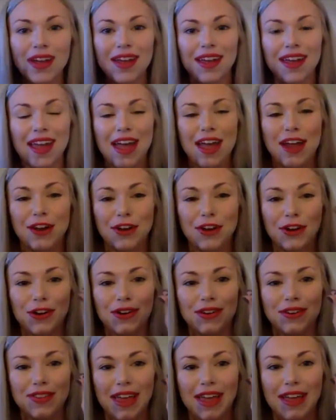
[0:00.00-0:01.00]
and
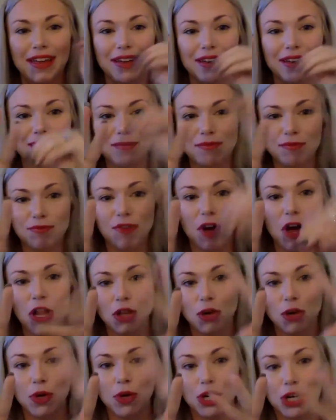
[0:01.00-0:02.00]
your like
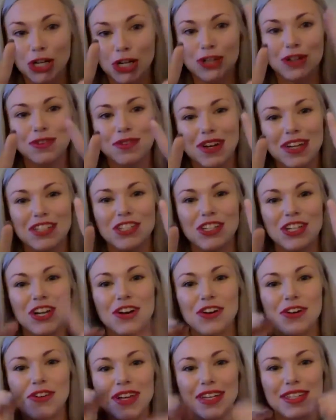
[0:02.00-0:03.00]
follower
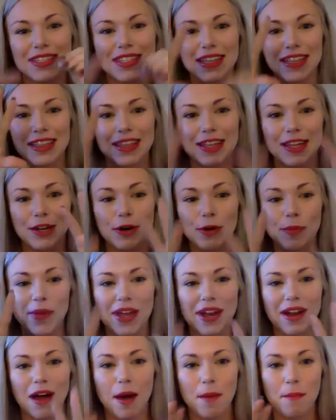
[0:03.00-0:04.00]
ratio gets a little
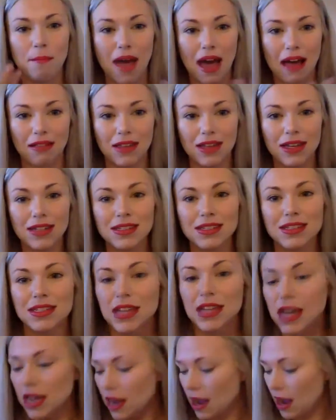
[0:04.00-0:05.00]
bit unbalanced.
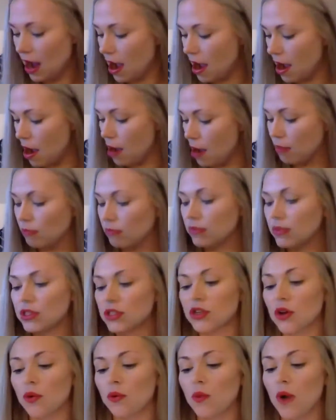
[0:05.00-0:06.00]

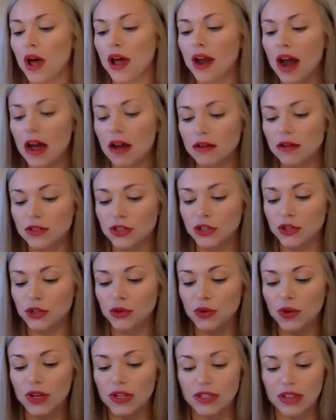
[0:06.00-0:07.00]
So what I'll
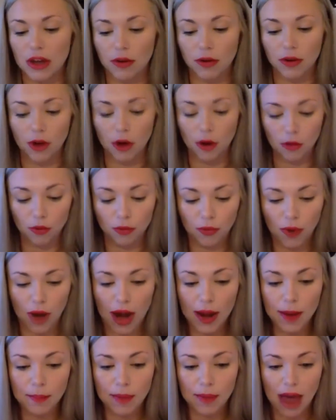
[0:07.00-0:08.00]
do is I'll go
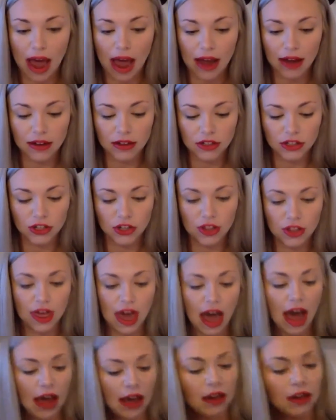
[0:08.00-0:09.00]
right back to
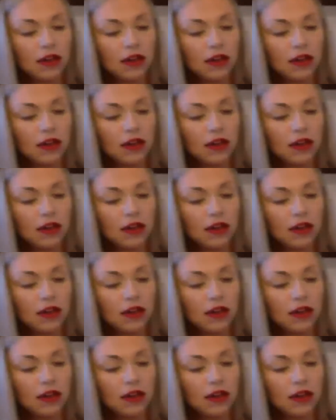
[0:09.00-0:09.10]
that